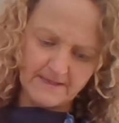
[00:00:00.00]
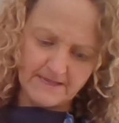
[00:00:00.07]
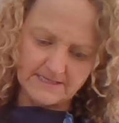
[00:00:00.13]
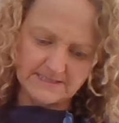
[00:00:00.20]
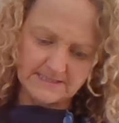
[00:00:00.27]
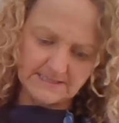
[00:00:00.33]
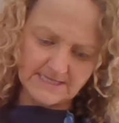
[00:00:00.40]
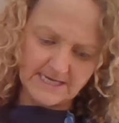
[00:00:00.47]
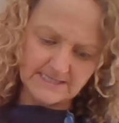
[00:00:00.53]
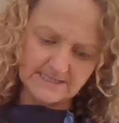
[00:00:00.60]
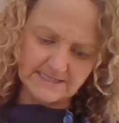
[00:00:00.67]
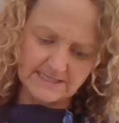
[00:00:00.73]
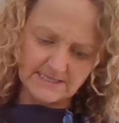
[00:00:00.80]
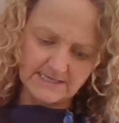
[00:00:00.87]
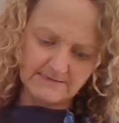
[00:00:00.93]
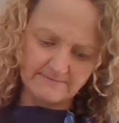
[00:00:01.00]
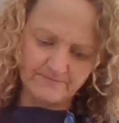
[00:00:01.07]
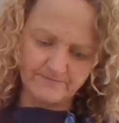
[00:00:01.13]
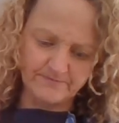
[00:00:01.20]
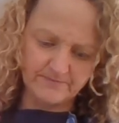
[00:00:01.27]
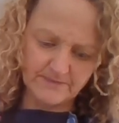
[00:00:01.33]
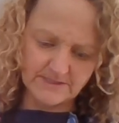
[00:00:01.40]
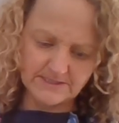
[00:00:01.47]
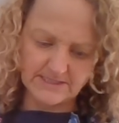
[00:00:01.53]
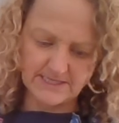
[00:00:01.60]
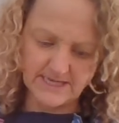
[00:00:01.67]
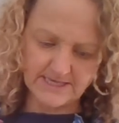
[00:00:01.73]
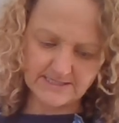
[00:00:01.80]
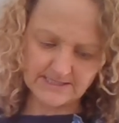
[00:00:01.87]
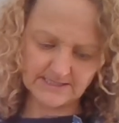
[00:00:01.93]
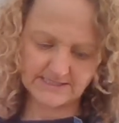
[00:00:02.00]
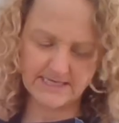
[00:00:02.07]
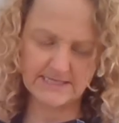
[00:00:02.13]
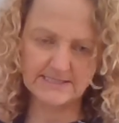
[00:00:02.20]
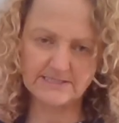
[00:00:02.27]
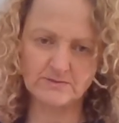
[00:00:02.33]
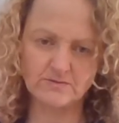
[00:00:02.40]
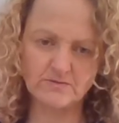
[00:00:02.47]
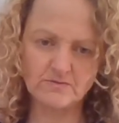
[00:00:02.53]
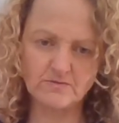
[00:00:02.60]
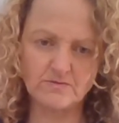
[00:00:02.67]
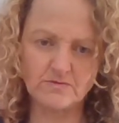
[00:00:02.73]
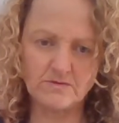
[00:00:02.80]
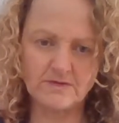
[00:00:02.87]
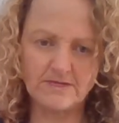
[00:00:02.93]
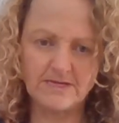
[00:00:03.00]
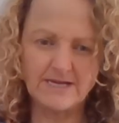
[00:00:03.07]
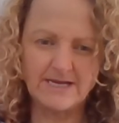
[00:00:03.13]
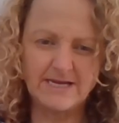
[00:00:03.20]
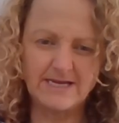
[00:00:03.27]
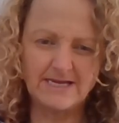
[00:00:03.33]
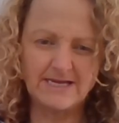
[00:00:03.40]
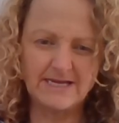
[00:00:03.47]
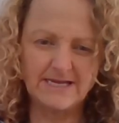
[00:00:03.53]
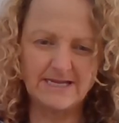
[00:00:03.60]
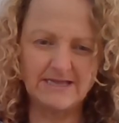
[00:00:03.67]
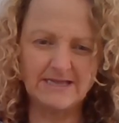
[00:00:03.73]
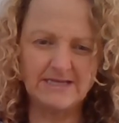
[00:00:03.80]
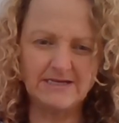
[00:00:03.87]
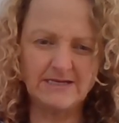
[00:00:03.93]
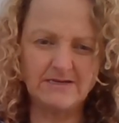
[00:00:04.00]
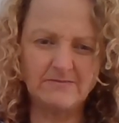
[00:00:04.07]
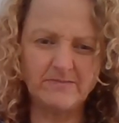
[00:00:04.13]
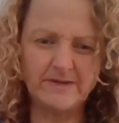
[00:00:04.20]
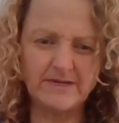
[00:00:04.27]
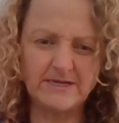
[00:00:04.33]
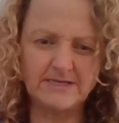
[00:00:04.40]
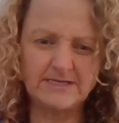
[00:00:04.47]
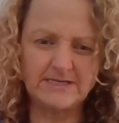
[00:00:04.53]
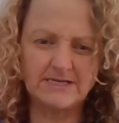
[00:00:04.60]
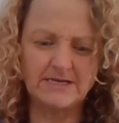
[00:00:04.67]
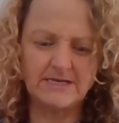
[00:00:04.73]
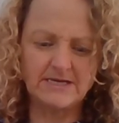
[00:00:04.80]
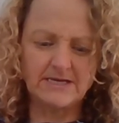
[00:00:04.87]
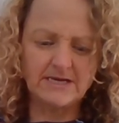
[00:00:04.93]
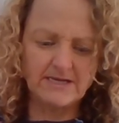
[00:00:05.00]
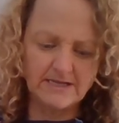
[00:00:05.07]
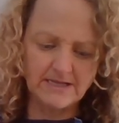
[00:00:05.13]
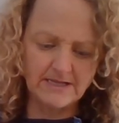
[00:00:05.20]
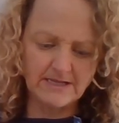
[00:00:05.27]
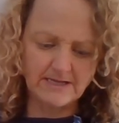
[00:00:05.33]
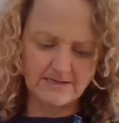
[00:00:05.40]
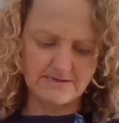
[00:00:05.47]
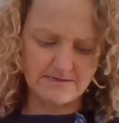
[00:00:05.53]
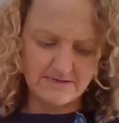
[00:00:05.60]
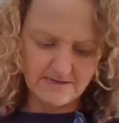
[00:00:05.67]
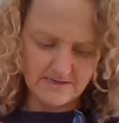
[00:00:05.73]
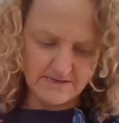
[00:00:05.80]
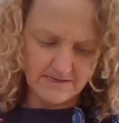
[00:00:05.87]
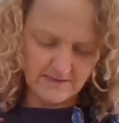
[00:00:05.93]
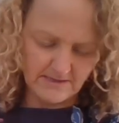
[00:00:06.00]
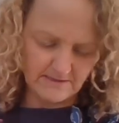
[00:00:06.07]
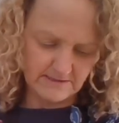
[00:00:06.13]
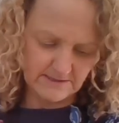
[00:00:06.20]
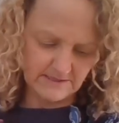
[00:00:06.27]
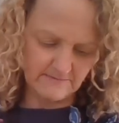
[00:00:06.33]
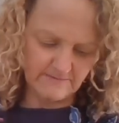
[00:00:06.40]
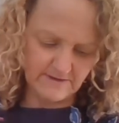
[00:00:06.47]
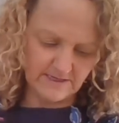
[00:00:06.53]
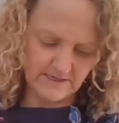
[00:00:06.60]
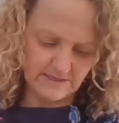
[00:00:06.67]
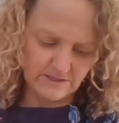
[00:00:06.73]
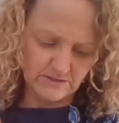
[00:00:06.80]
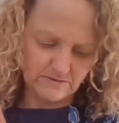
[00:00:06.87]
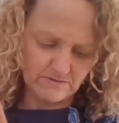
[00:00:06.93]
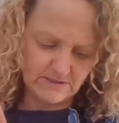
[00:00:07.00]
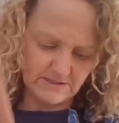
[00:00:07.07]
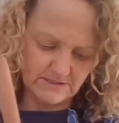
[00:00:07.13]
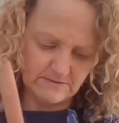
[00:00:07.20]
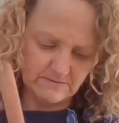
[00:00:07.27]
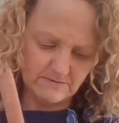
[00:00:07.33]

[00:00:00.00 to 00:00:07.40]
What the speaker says: it starts to, see how it starts to all get a little bit. Let's see if I can do it.